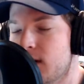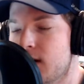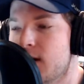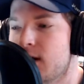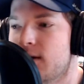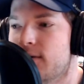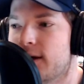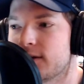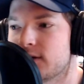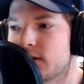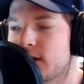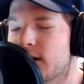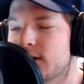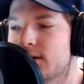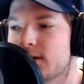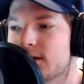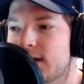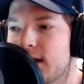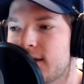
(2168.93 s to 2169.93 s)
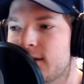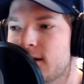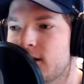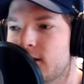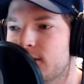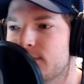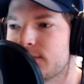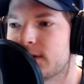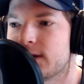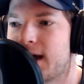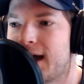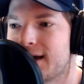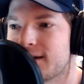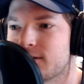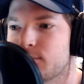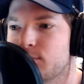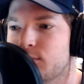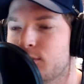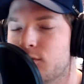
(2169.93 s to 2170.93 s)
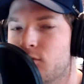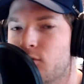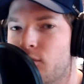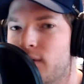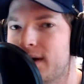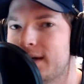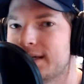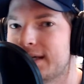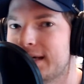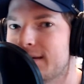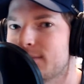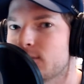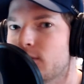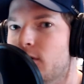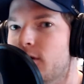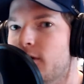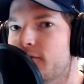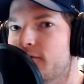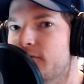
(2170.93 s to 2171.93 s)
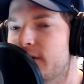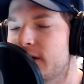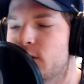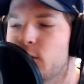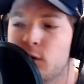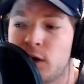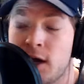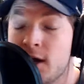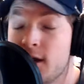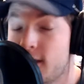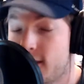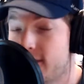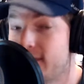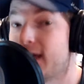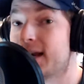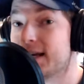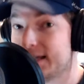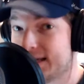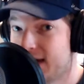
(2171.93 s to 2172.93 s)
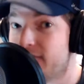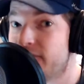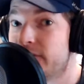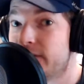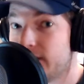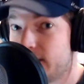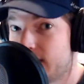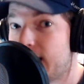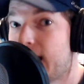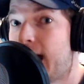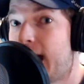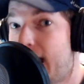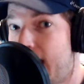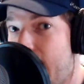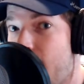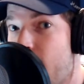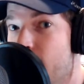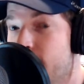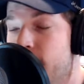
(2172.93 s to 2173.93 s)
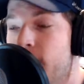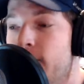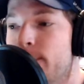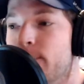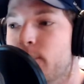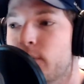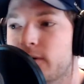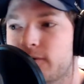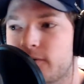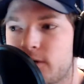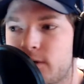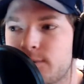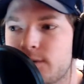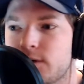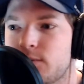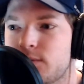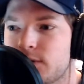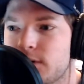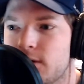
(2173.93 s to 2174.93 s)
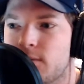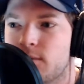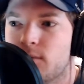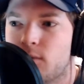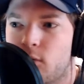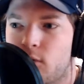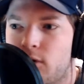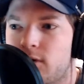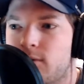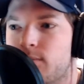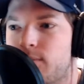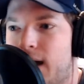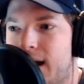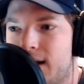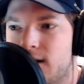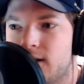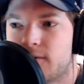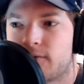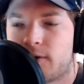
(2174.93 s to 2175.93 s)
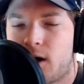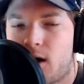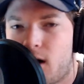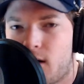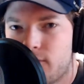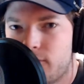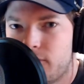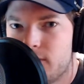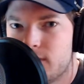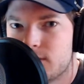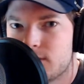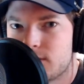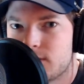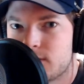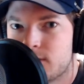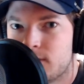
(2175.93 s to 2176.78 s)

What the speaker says: That's not to say that Clemson hasn't put great teams on the field. They definitely have. But if Clemson was in a more competitive conference,